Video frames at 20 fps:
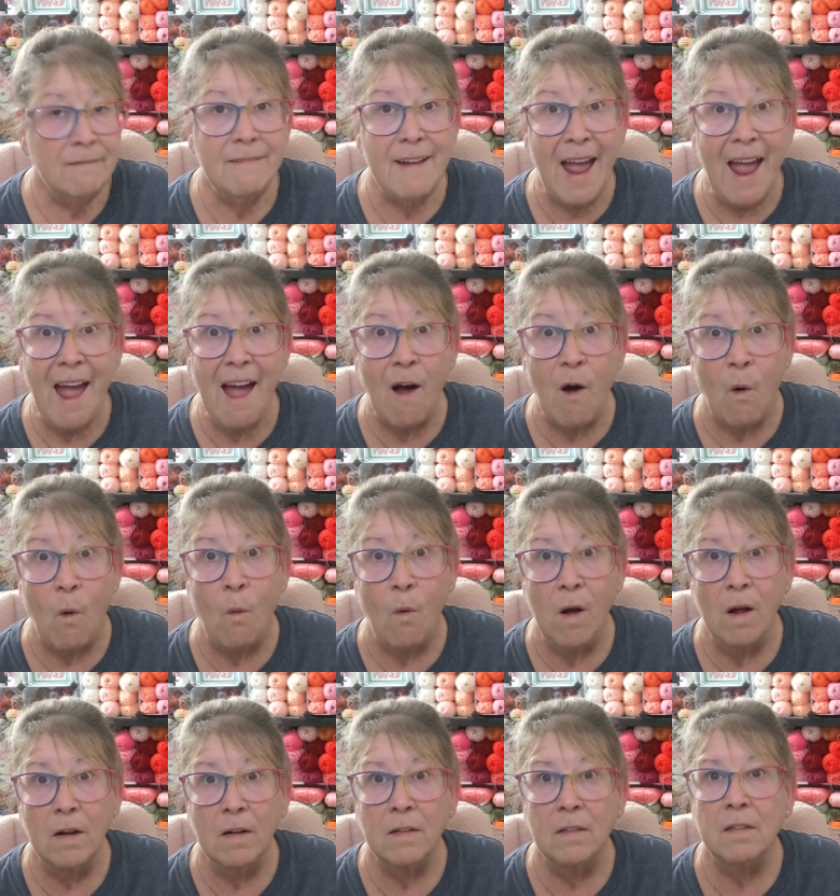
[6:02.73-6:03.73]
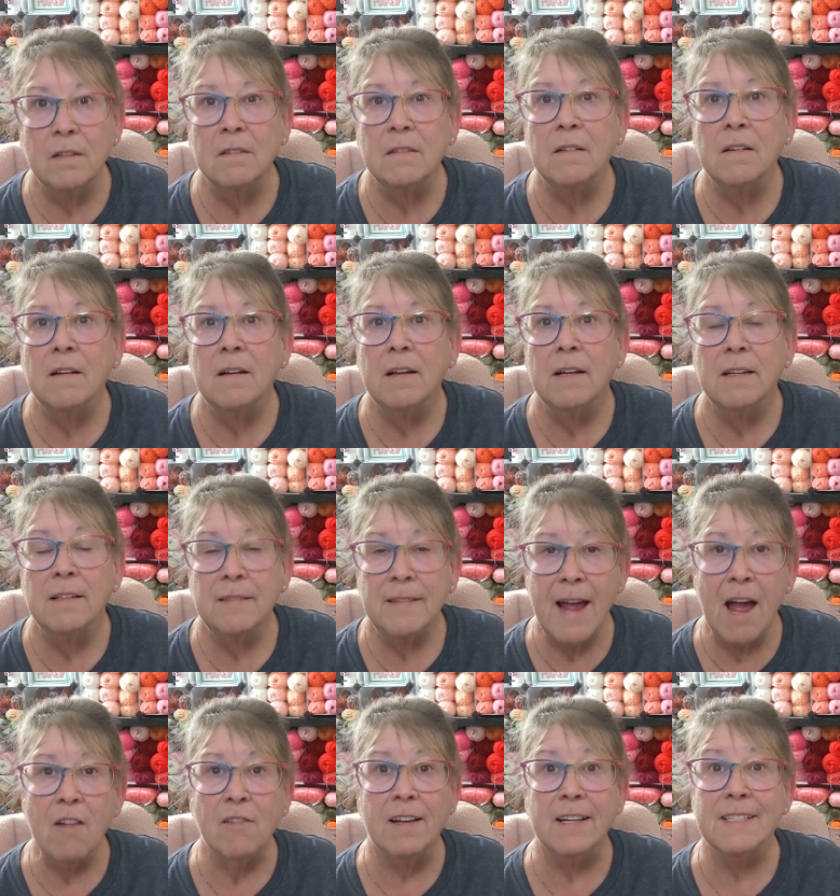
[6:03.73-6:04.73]
now,
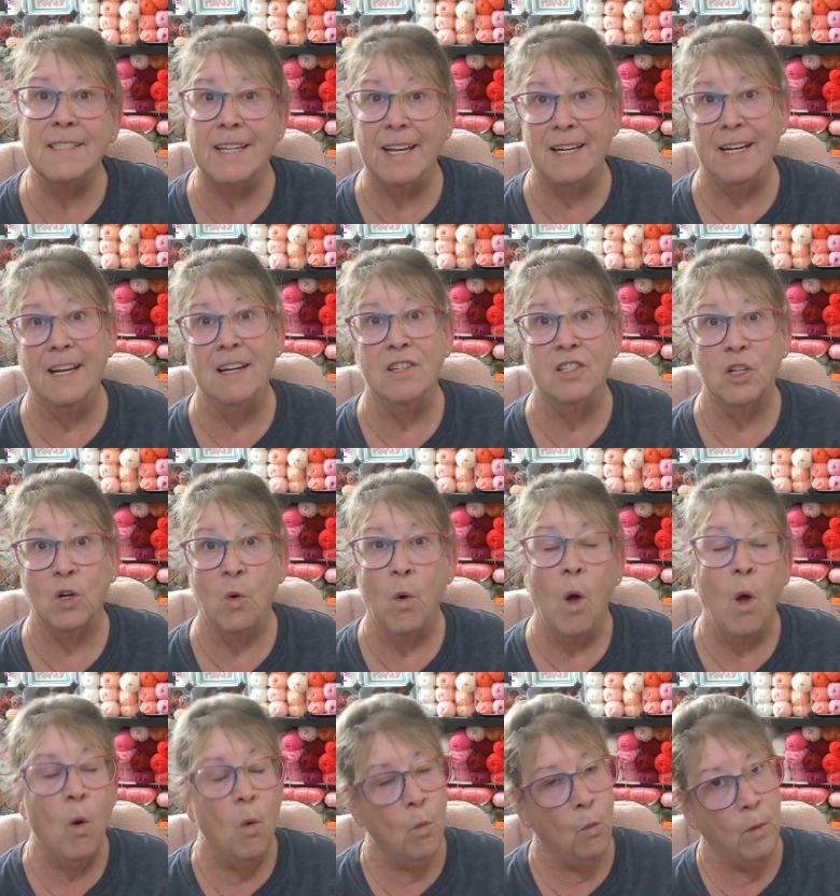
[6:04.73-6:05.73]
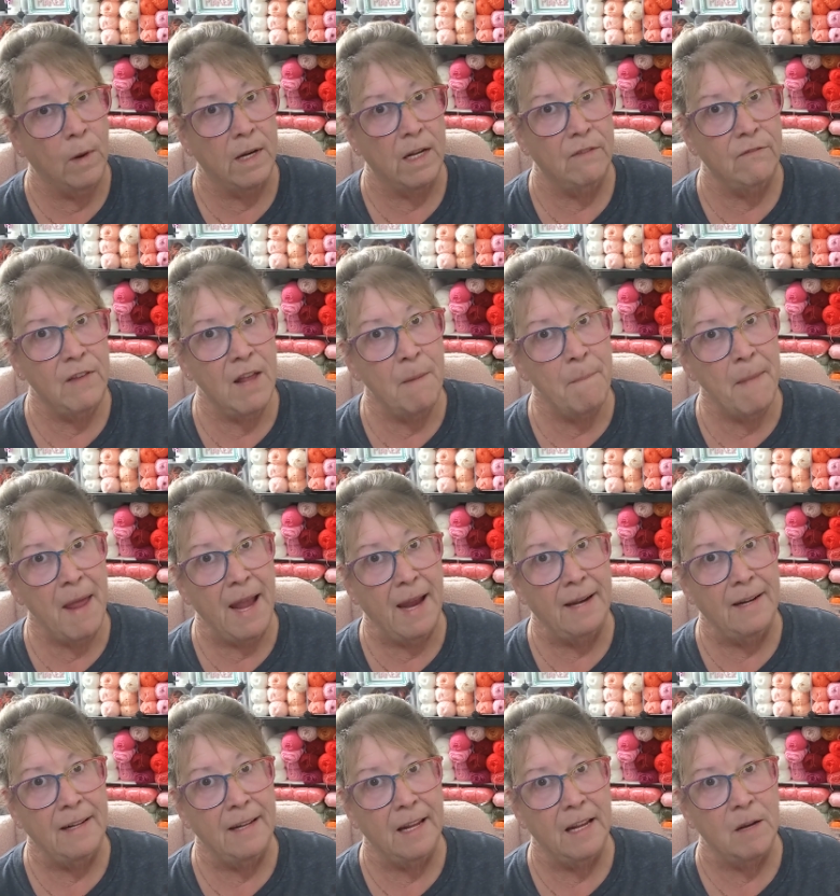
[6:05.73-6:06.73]
now let's get into what have you
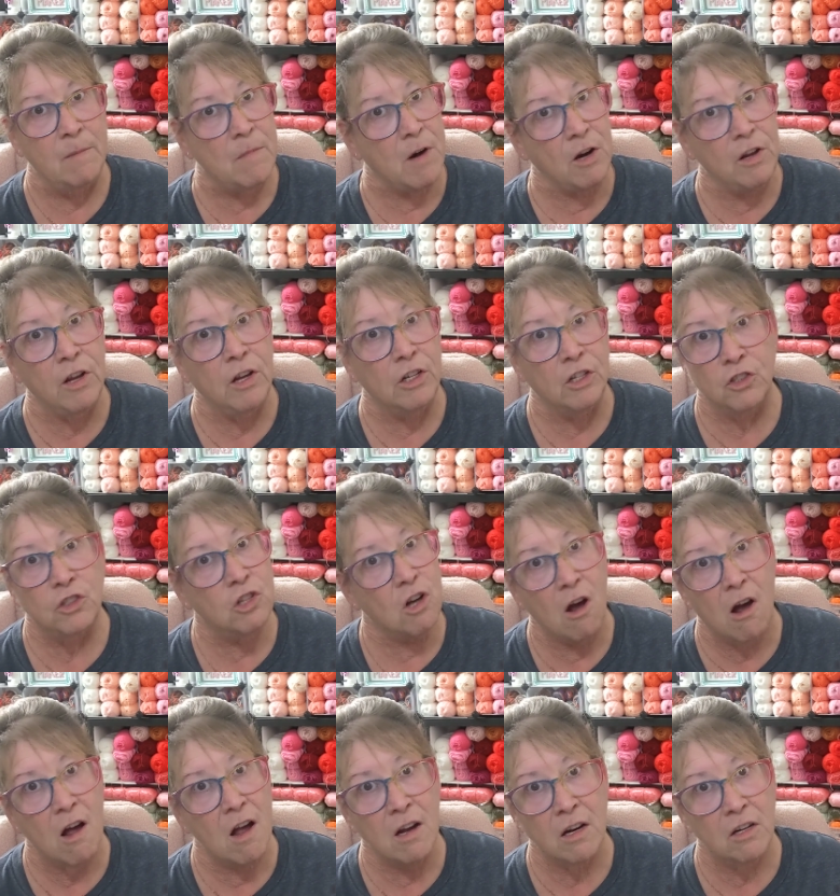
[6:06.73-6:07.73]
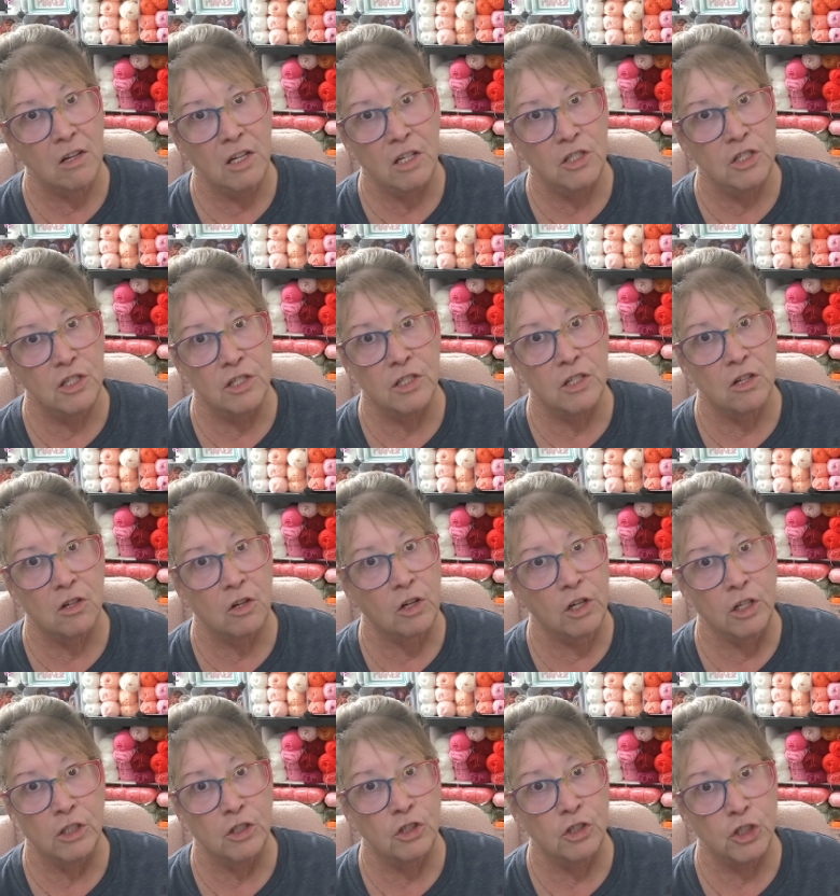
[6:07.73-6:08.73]
made, Kim? Are you going to talk? Are you just, are
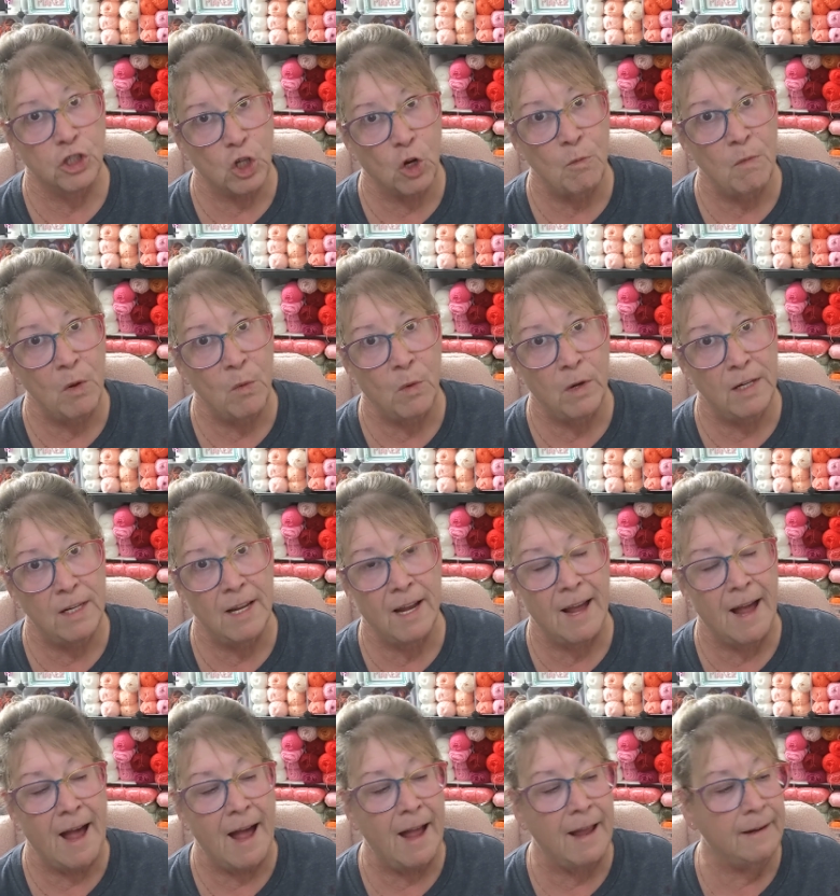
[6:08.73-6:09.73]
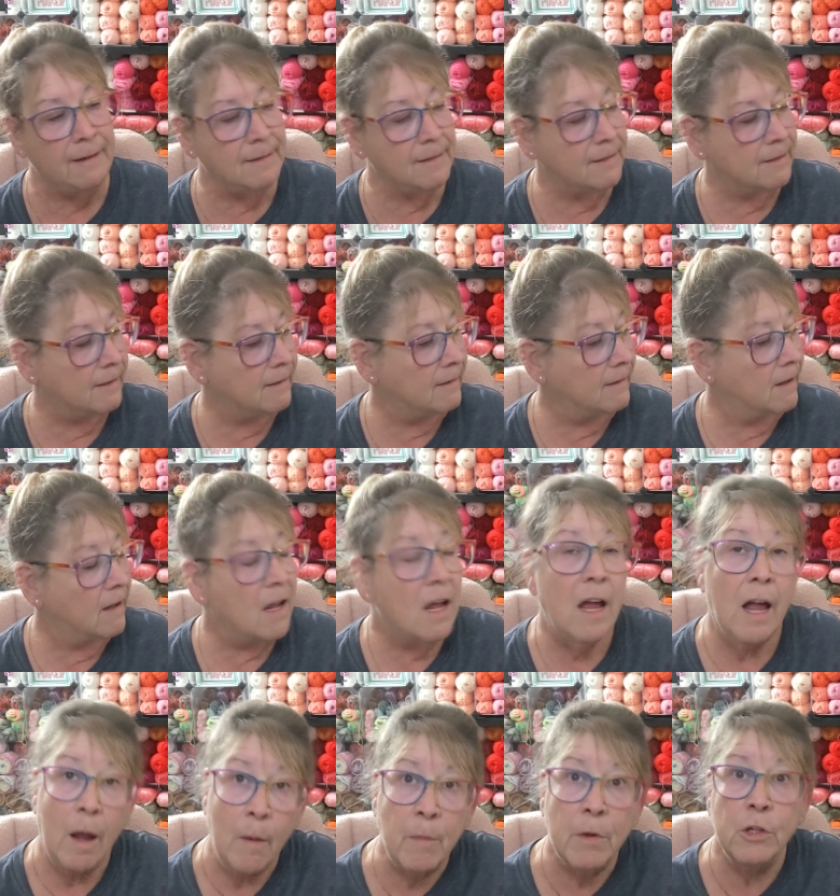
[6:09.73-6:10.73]
you going to show me what you got?
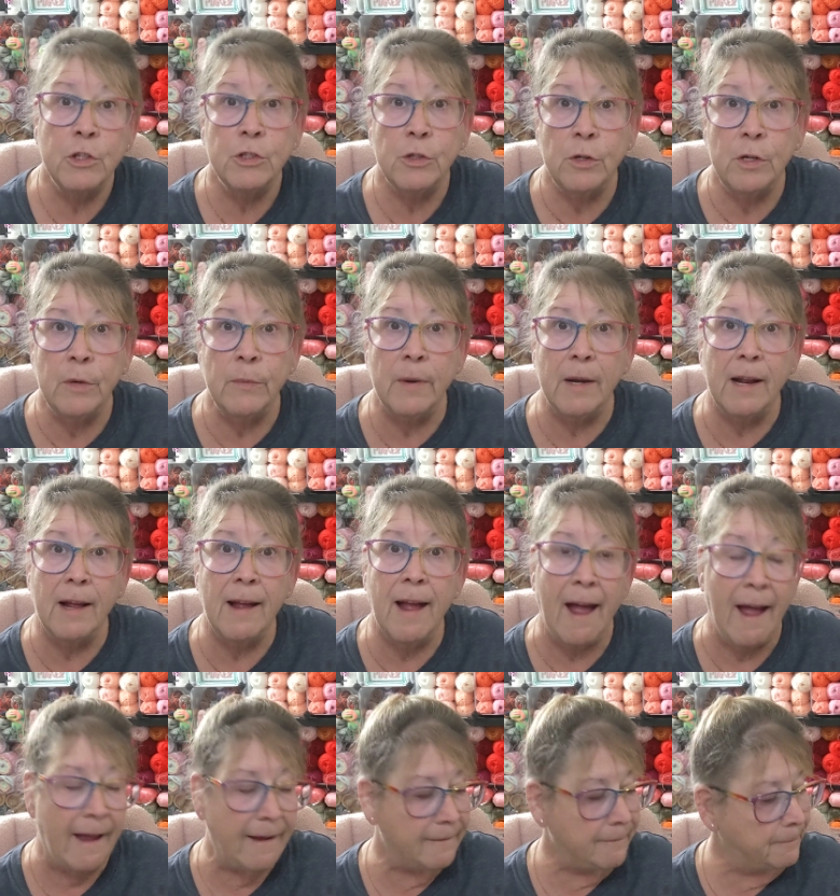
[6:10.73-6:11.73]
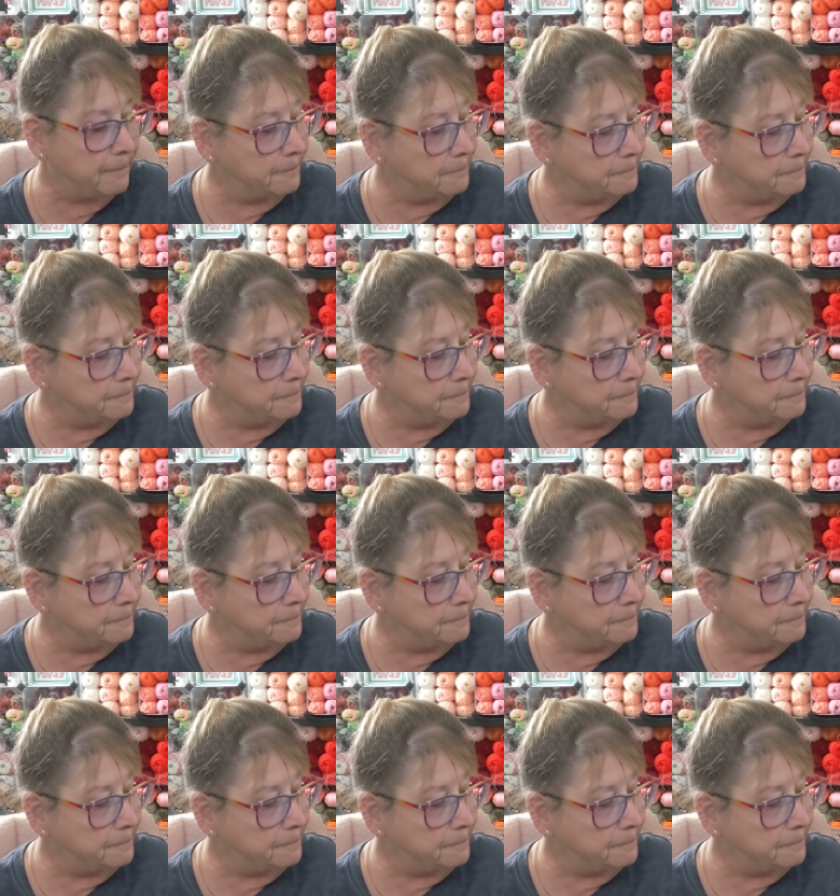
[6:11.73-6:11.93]
I'm going to show you what I got.